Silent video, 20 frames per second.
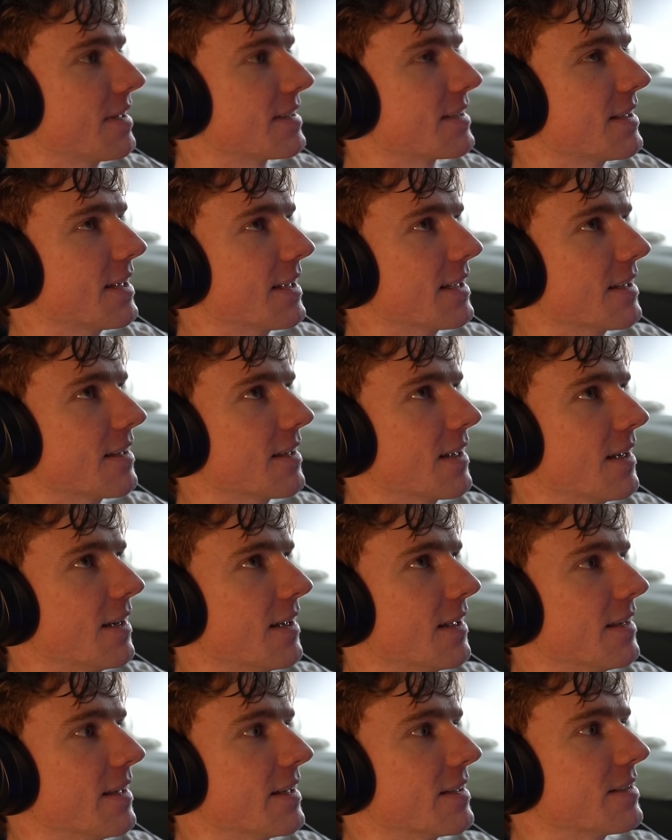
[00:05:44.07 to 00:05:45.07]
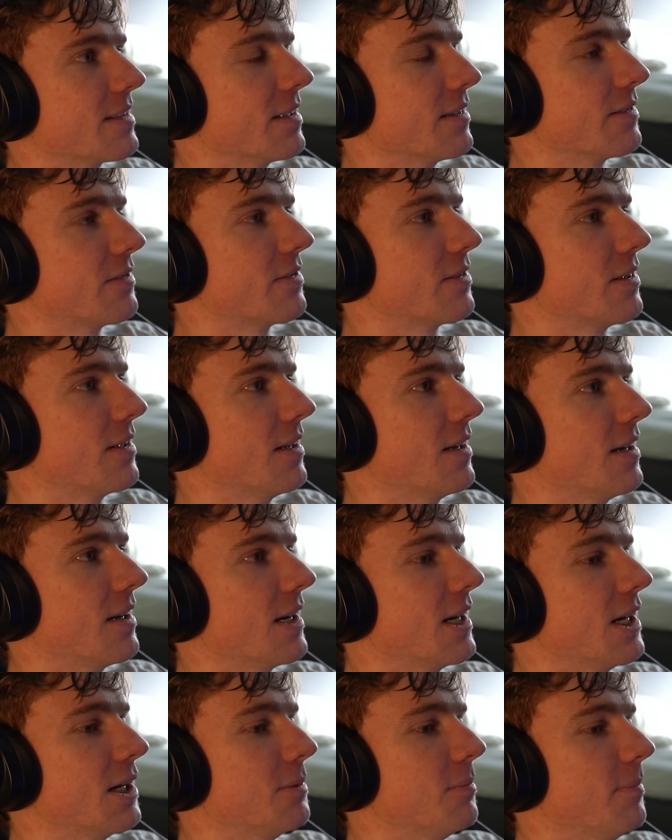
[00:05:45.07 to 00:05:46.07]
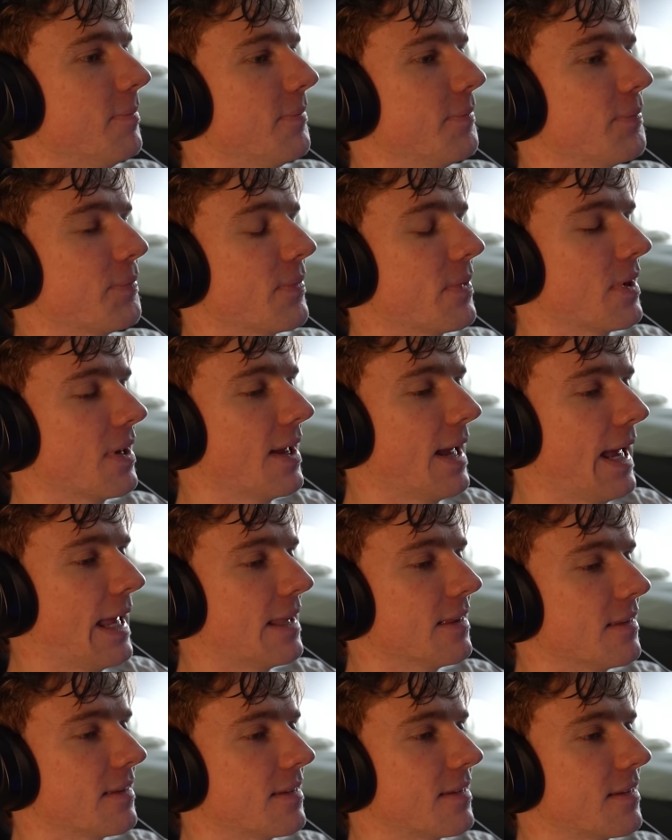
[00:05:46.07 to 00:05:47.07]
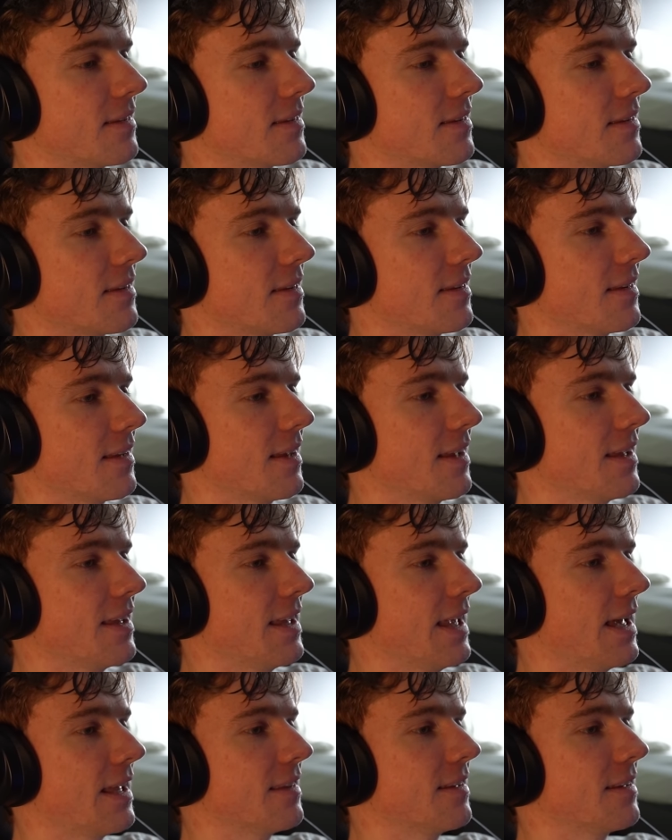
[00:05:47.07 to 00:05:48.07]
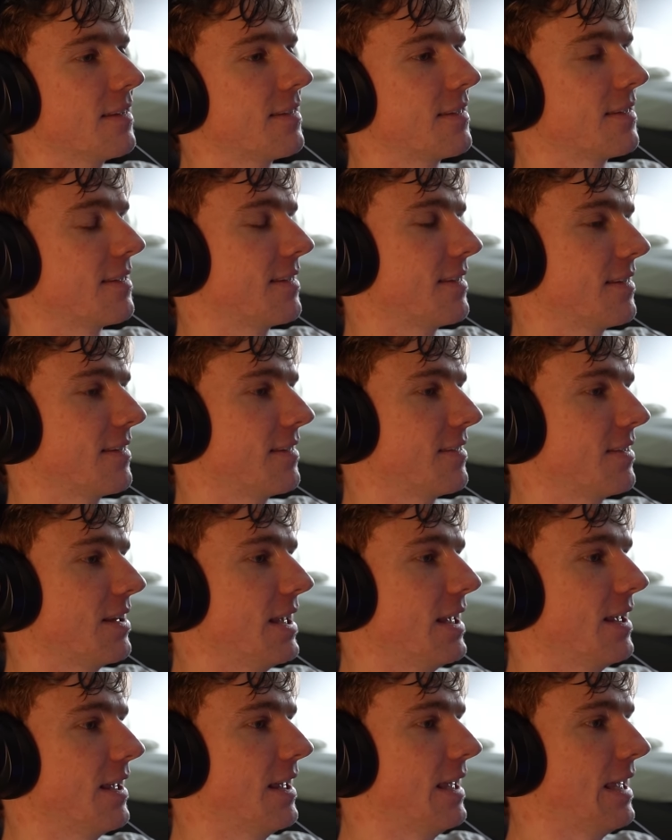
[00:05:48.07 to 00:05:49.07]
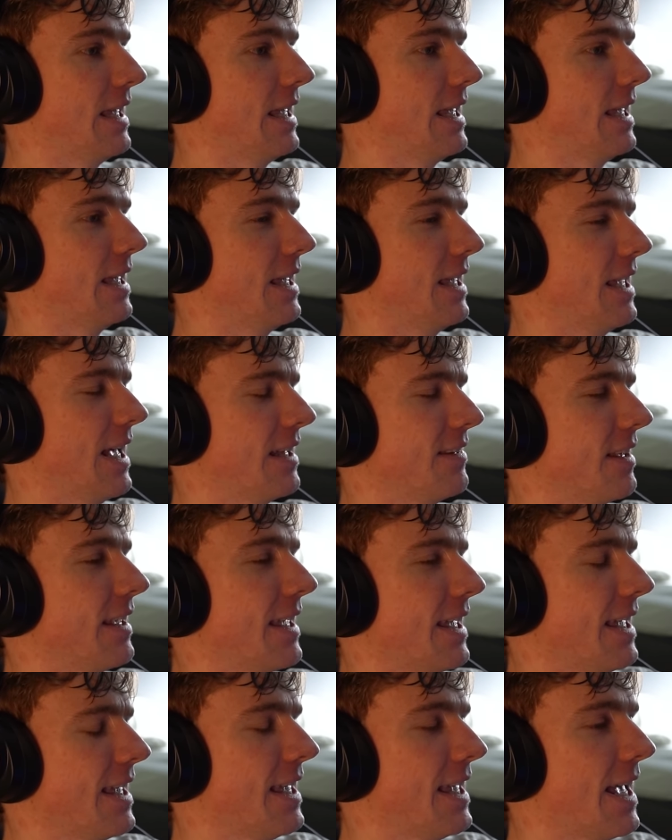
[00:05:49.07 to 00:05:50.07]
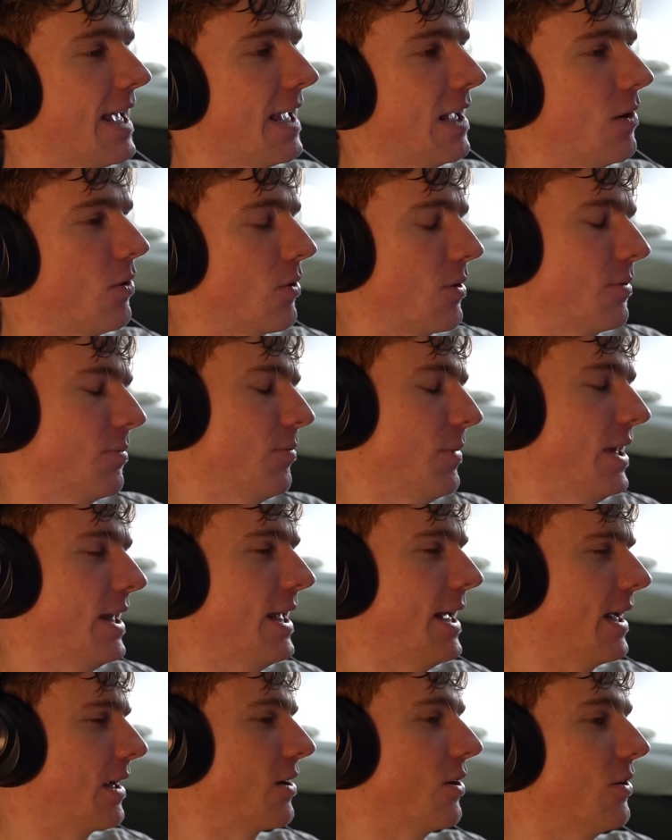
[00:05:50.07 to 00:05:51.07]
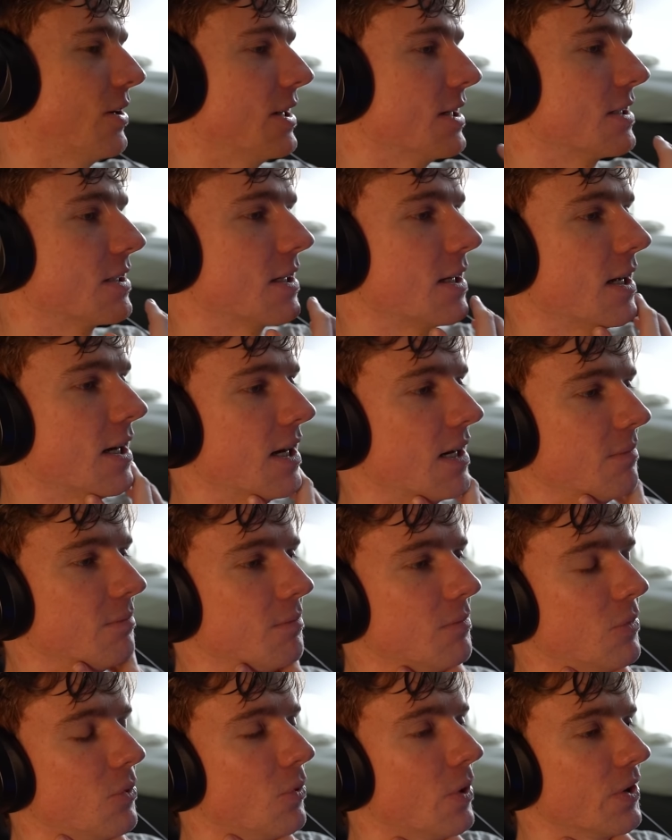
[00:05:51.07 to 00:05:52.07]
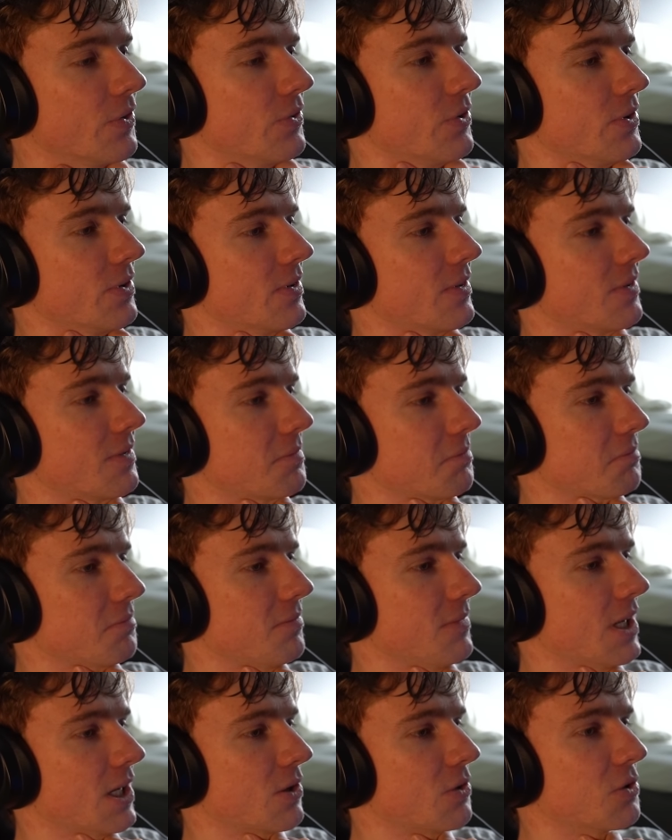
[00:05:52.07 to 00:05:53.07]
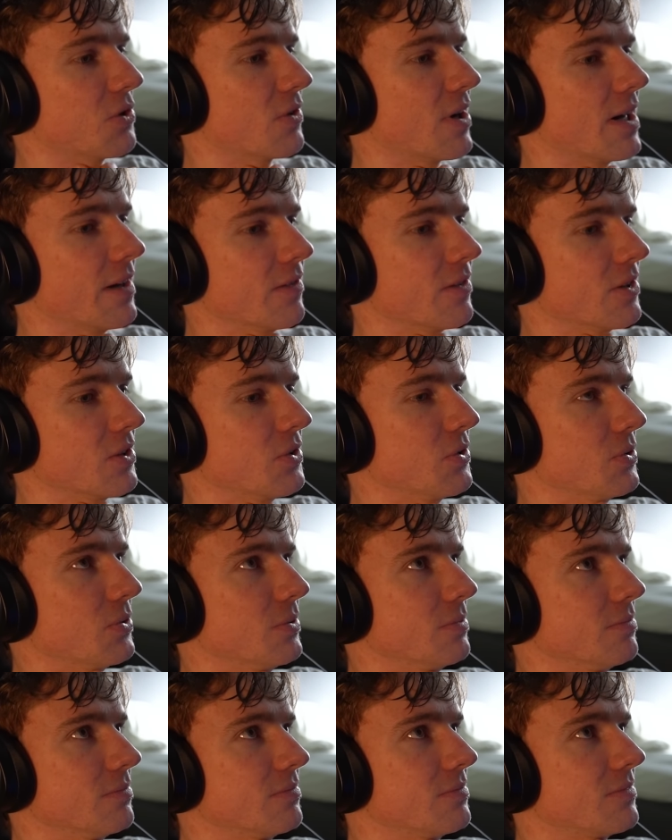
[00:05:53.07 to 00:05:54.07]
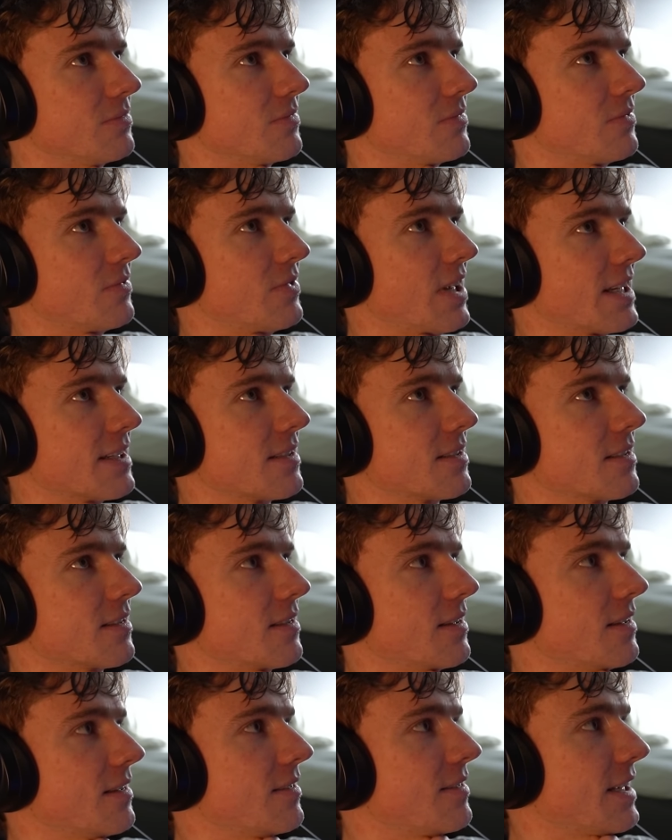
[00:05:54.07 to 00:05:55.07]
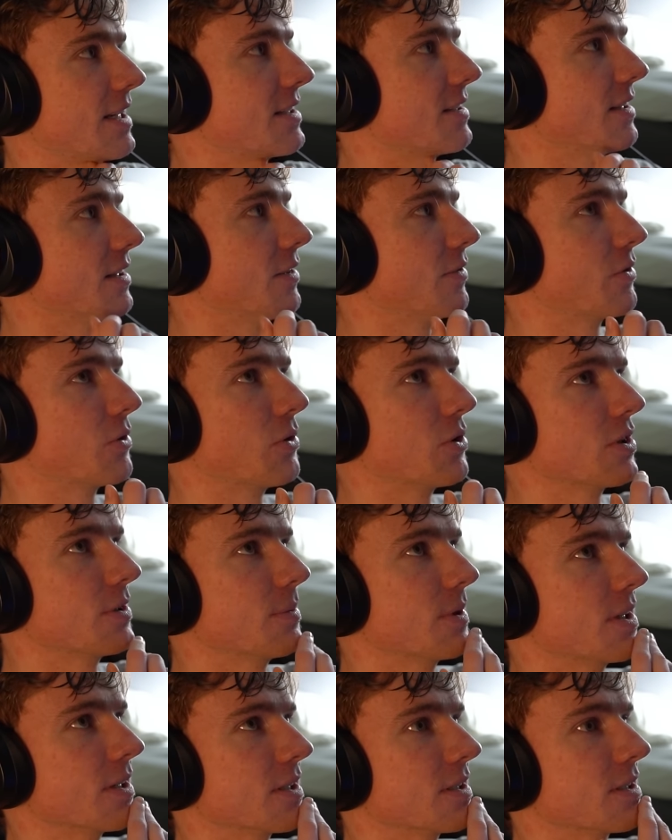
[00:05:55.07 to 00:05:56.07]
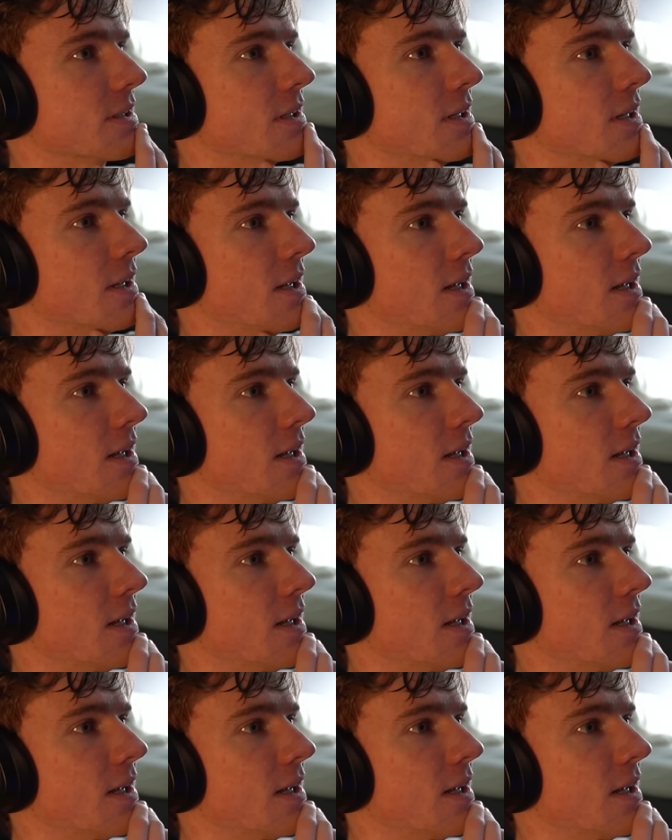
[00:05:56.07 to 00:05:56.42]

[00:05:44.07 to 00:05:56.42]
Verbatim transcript: testing uh, that stuff, um, and yeah, that I think EA or EA Codies um, wanted a good driver to test test it, of course, because